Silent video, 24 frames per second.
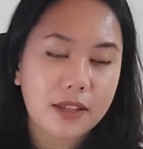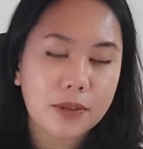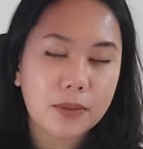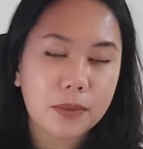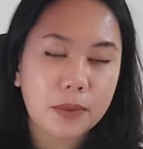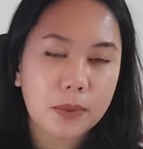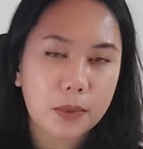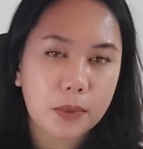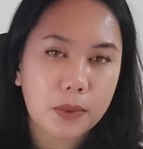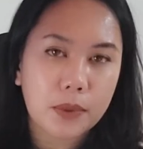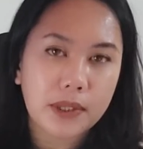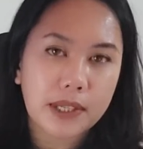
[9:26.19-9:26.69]

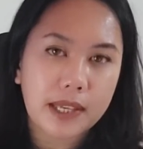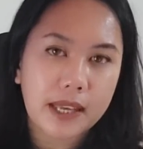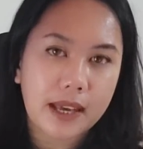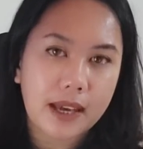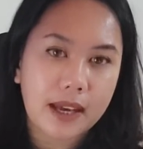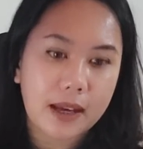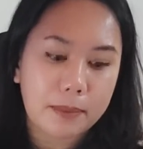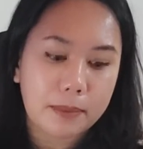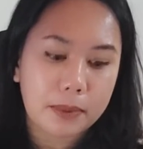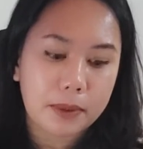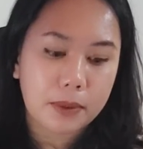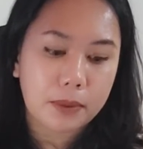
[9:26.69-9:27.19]
This will only
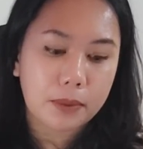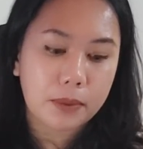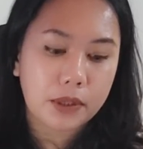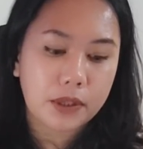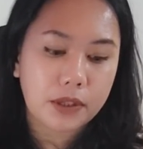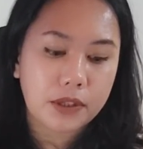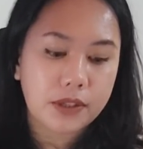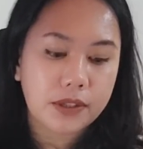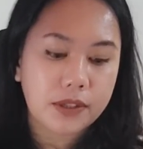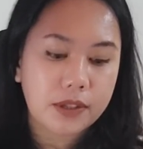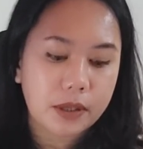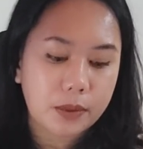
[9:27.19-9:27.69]
happen
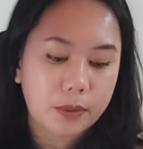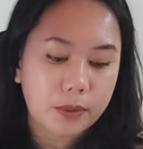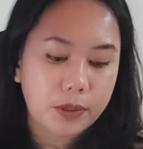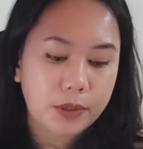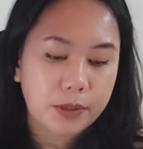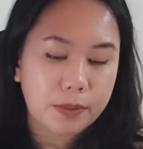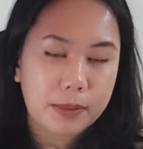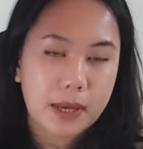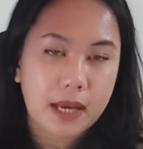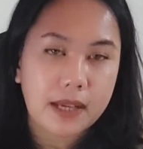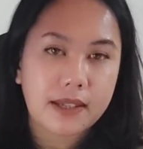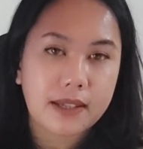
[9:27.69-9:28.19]
when you start
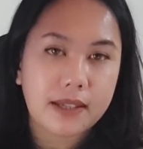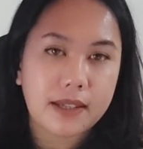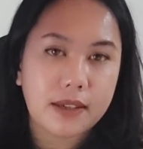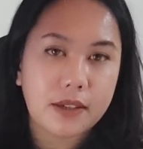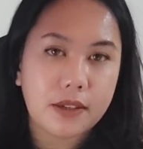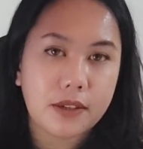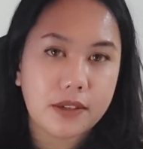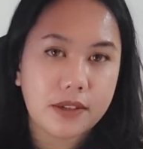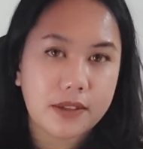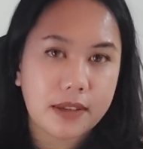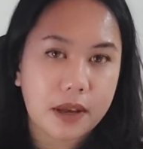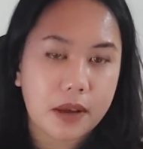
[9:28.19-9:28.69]

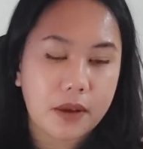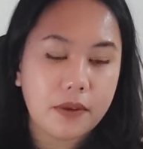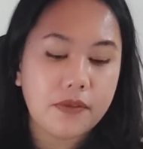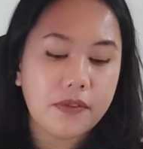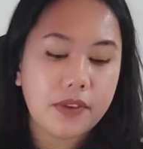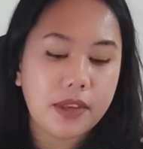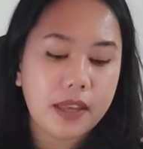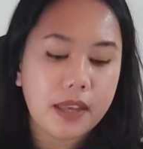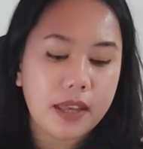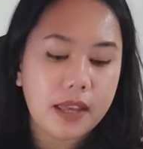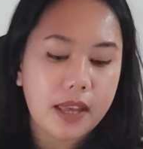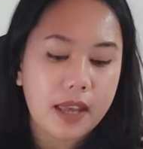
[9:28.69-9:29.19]
respecting
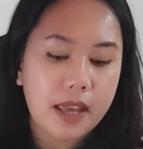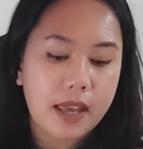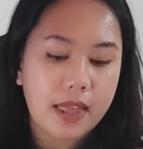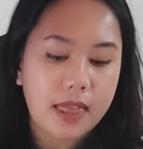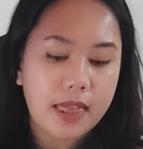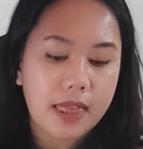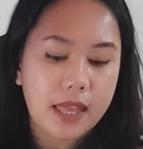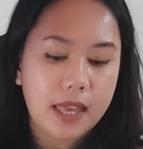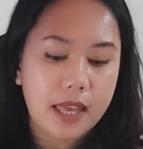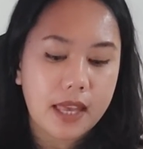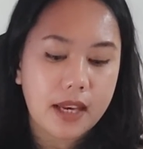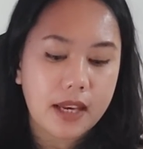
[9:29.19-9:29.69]
yourself,
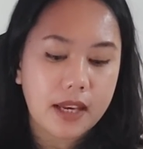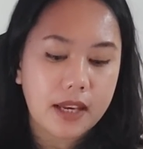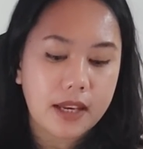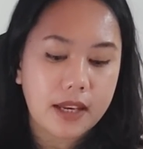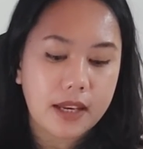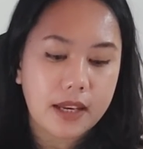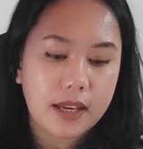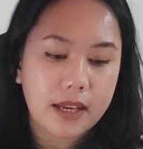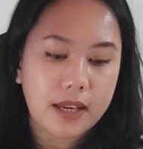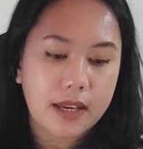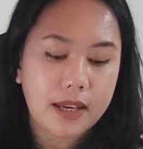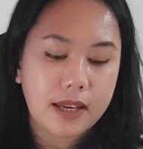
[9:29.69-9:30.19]
and
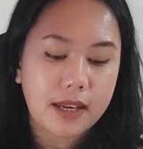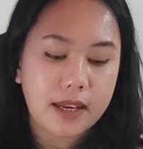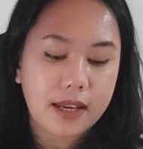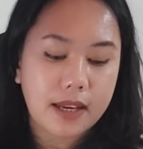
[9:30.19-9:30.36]
then